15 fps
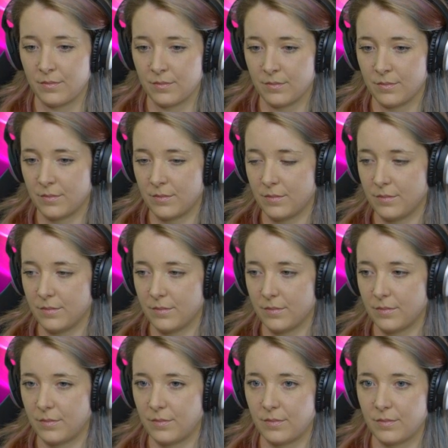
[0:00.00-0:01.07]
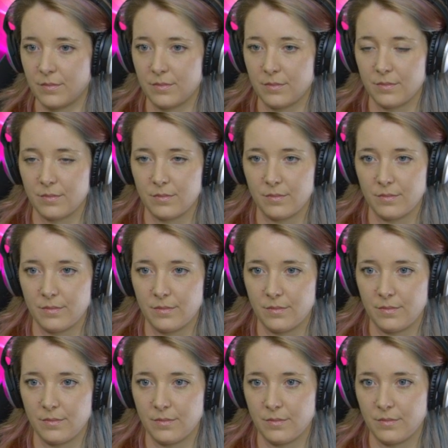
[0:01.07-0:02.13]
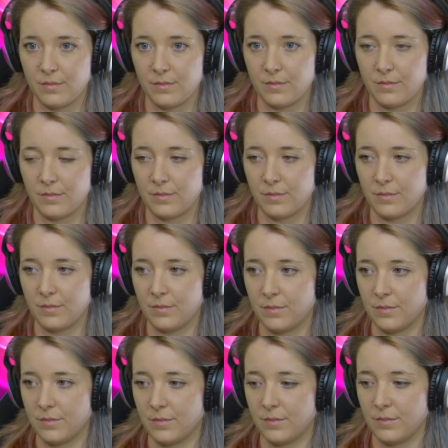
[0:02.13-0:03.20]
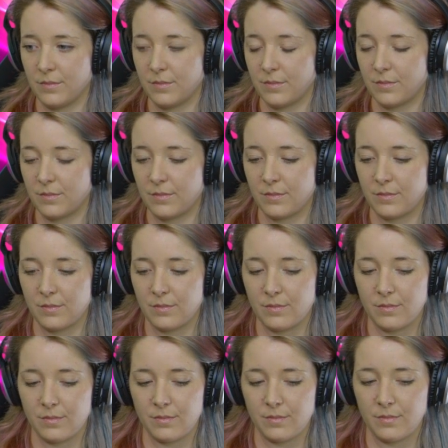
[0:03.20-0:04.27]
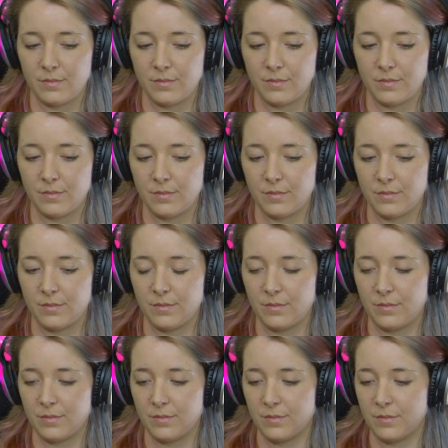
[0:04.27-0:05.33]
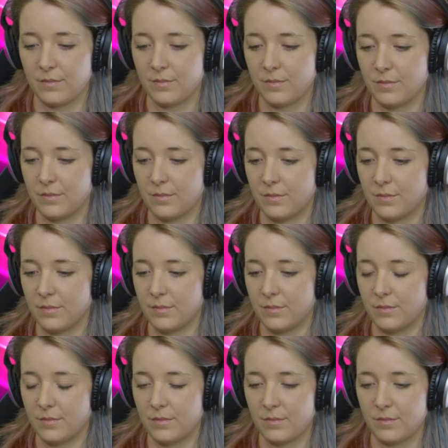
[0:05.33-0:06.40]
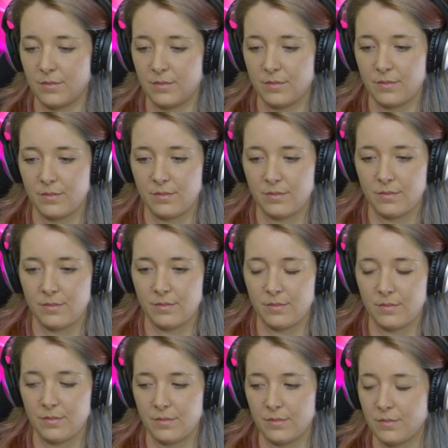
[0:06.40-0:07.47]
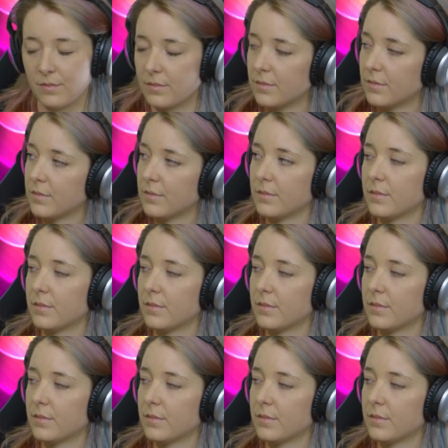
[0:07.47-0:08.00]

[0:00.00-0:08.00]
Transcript: The person shown says nothing.